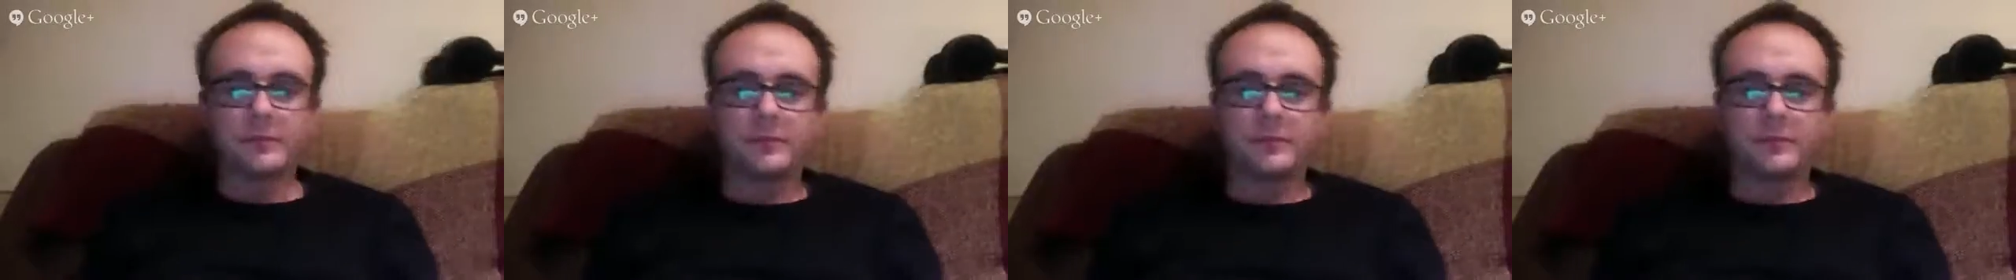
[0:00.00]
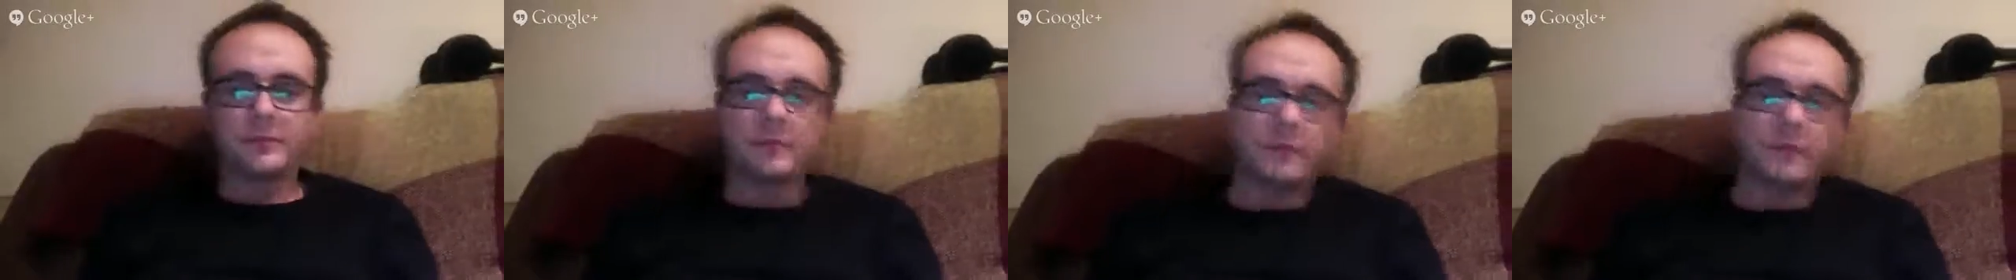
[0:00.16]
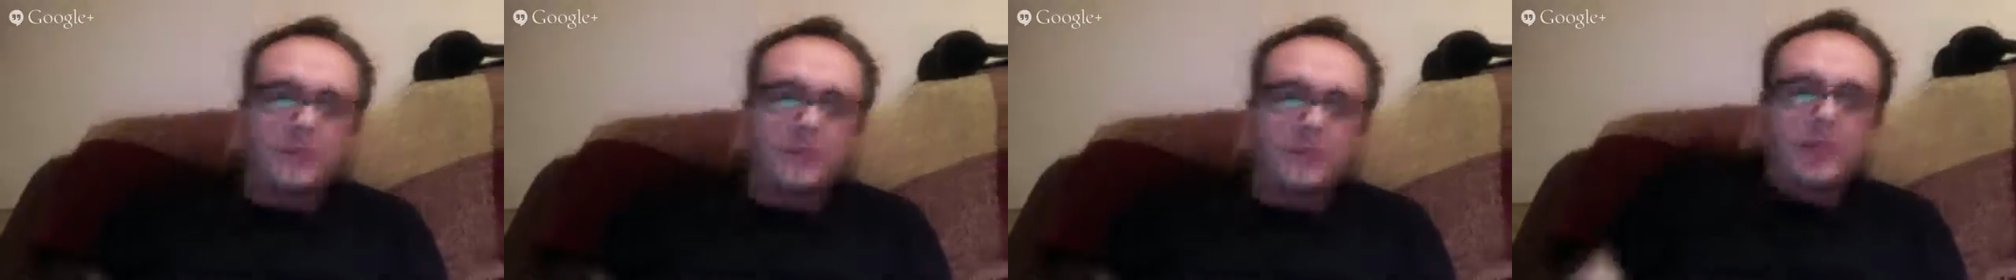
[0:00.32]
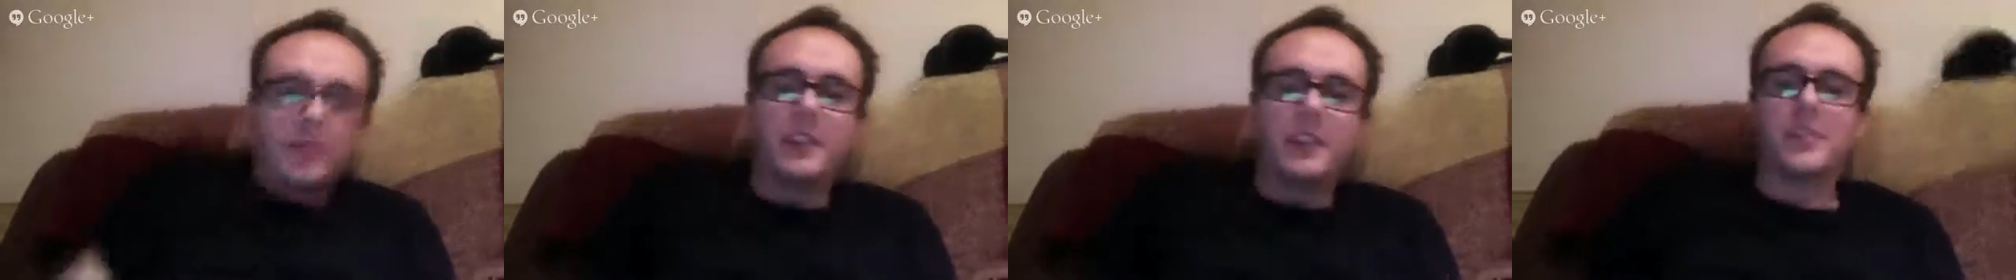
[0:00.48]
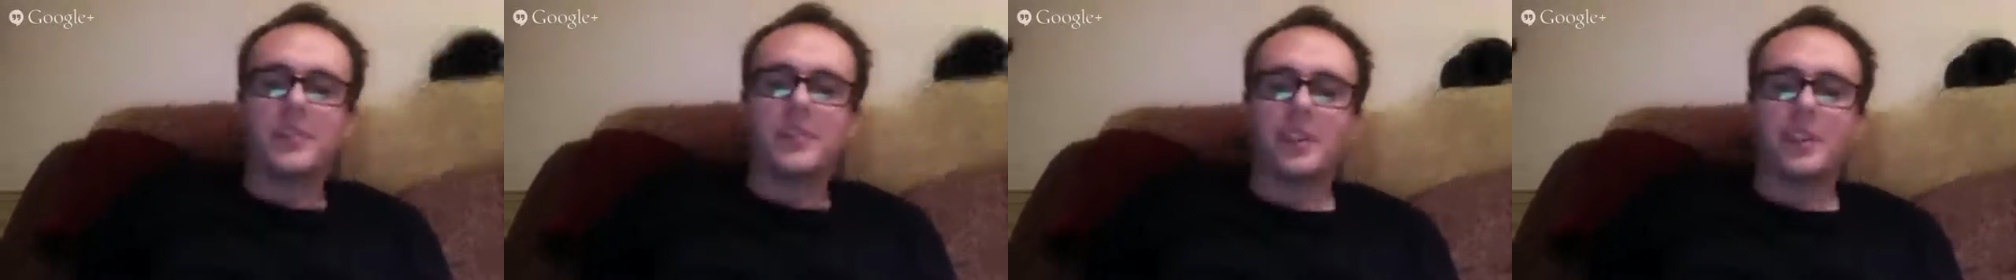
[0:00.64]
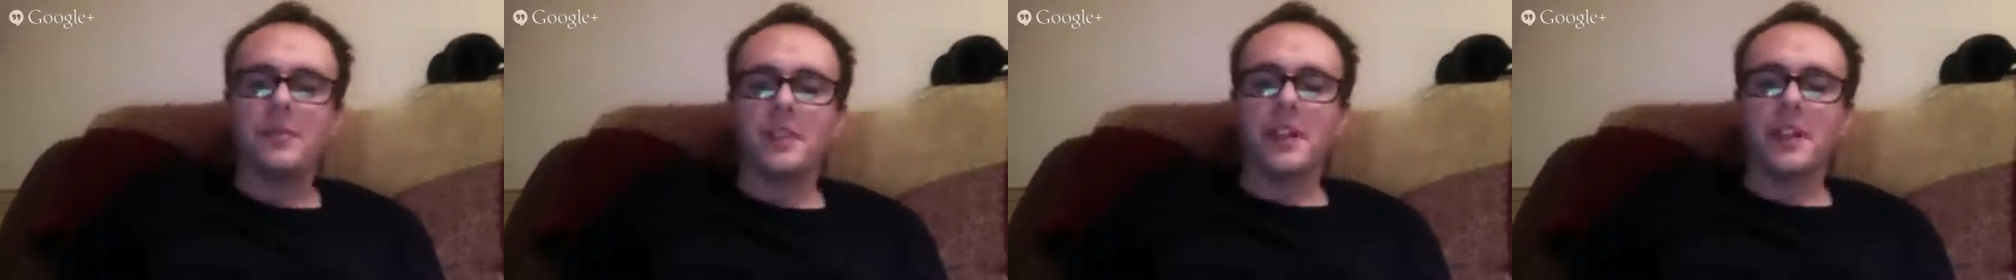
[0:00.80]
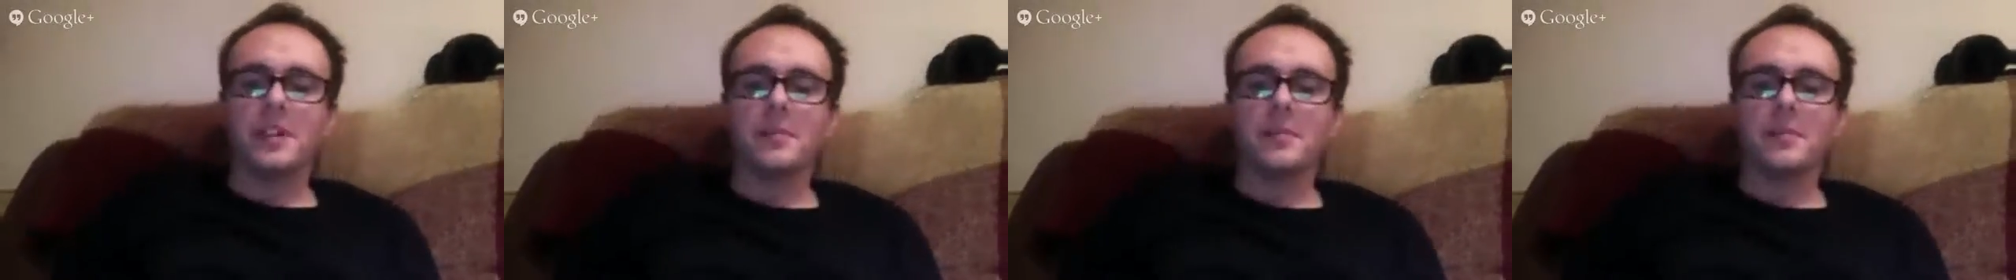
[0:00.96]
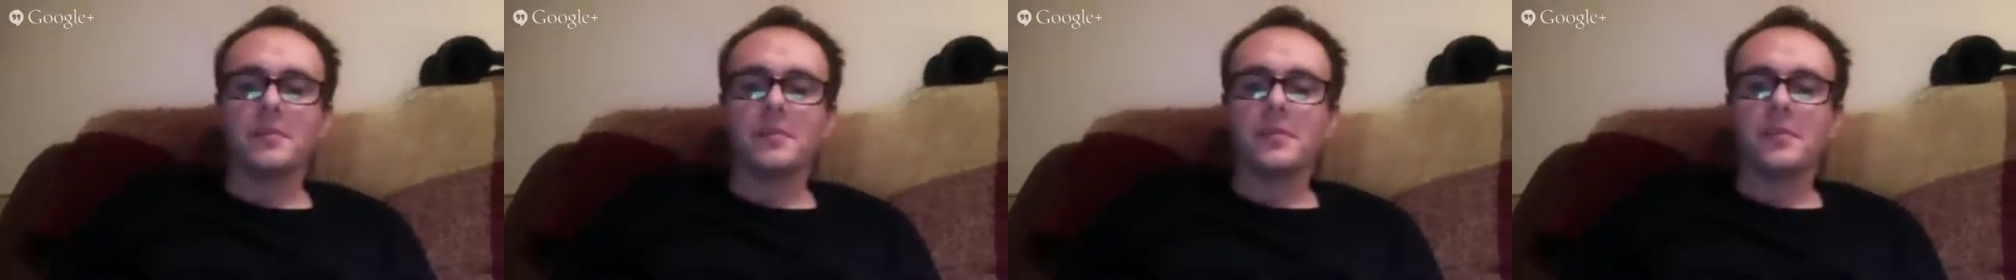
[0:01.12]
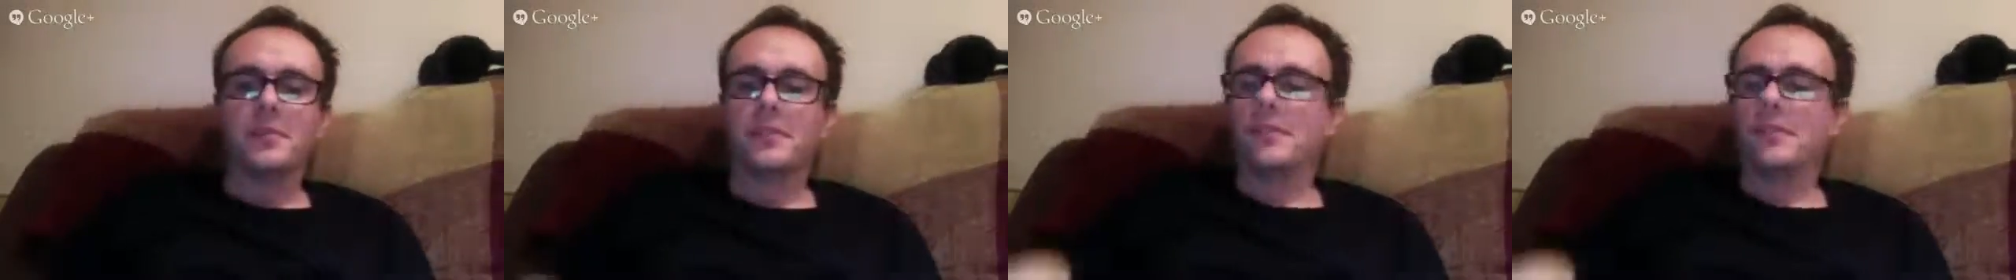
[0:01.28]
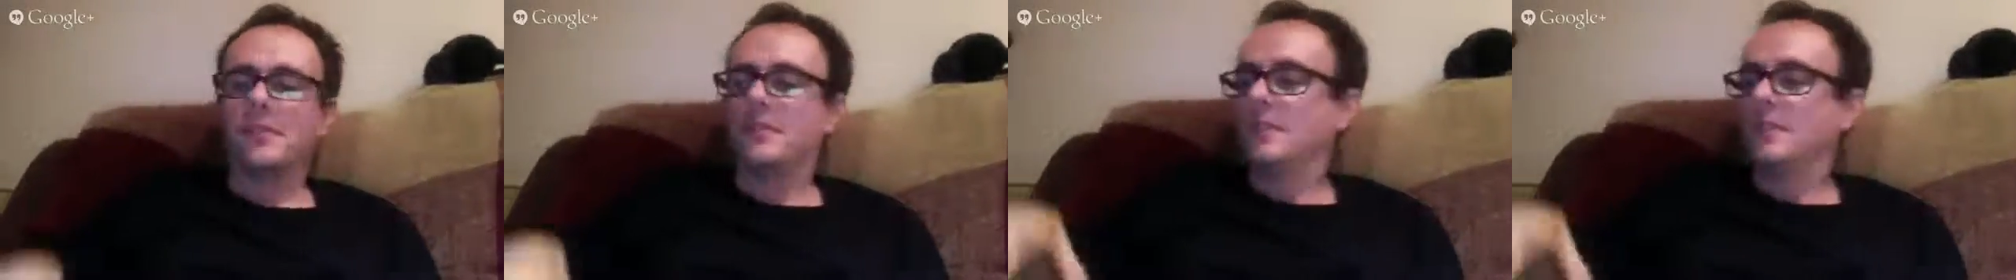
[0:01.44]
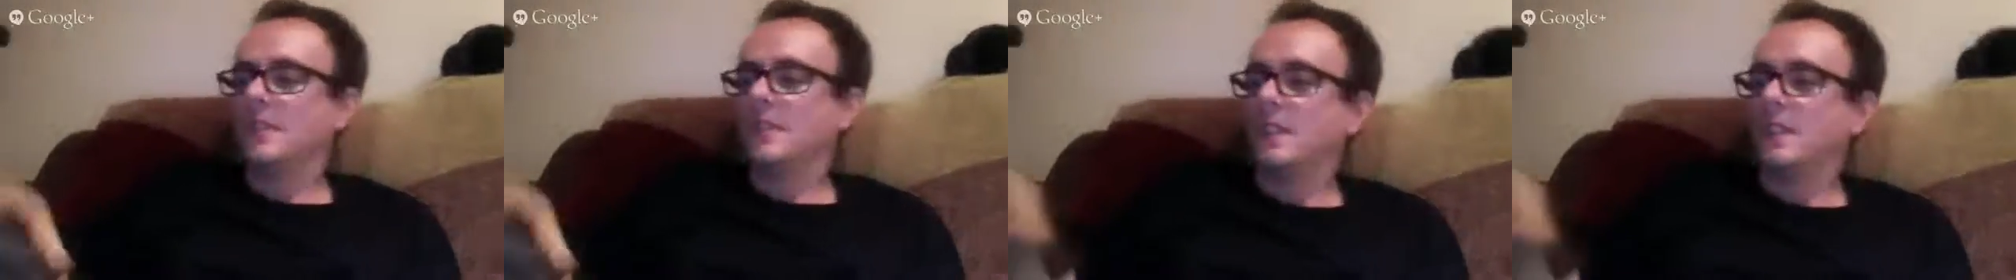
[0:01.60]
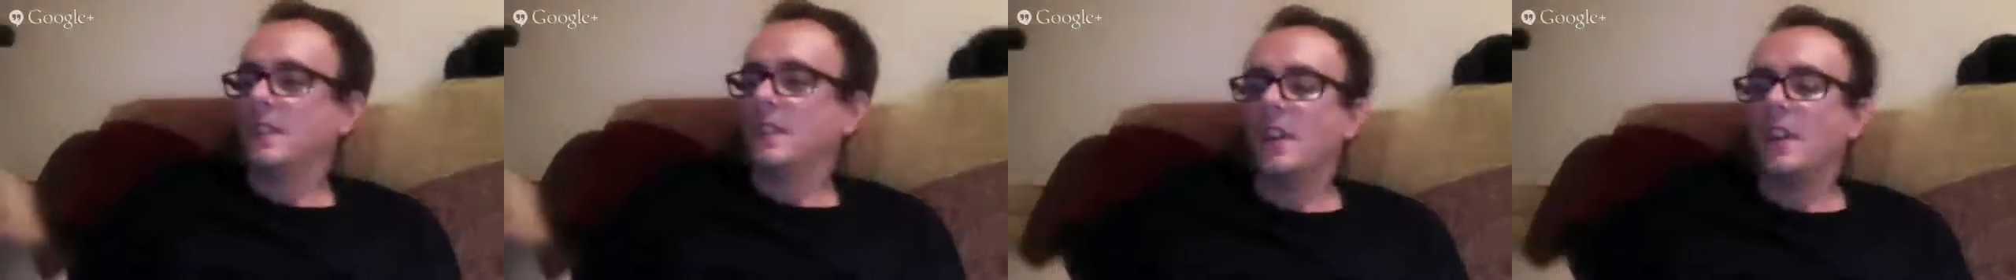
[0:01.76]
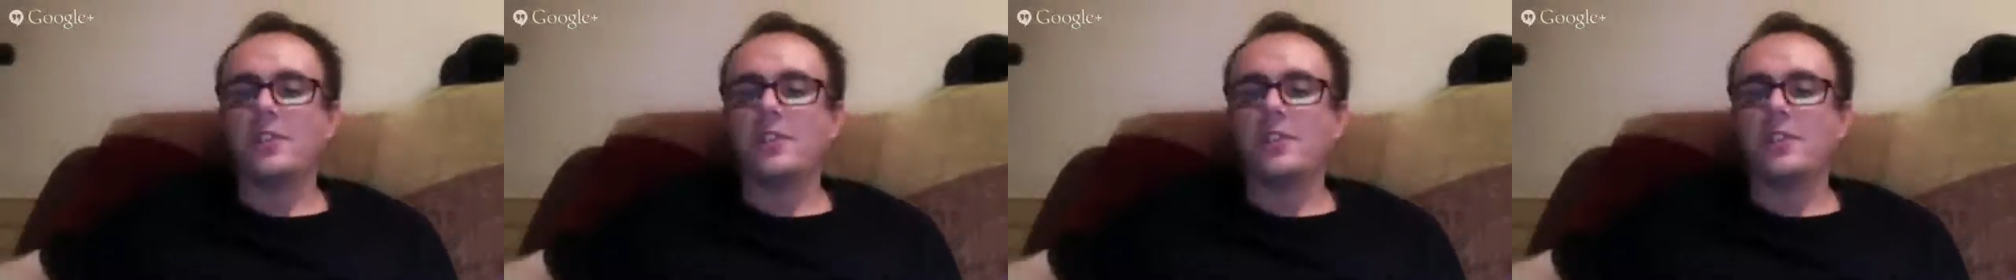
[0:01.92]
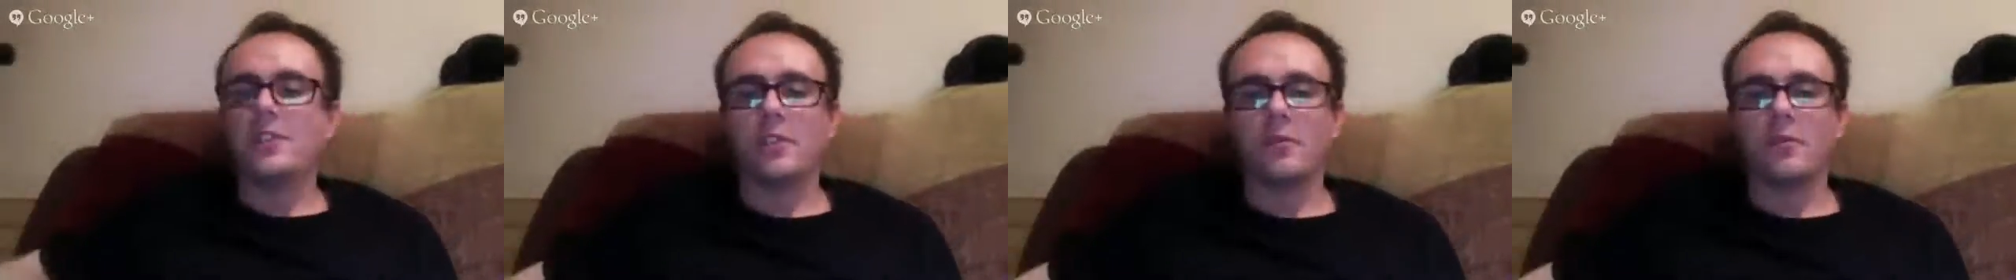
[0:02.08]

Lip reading: how do you save games? It's